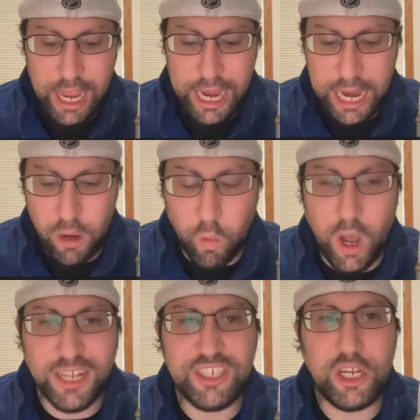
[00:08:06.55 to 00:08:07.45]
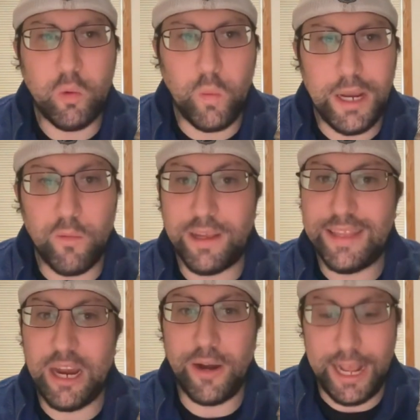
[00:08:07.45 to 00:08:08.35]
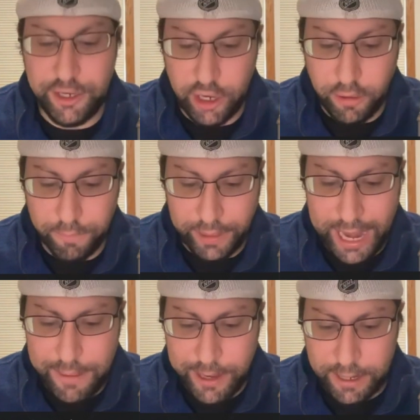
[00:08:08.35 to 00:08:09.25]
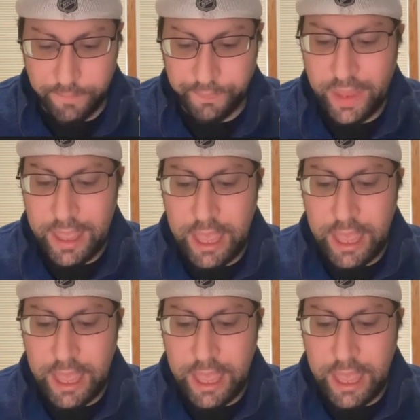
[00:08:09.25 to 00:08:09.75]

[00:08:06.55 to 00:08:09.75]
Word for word: He wants to win one there, and I don't blame him.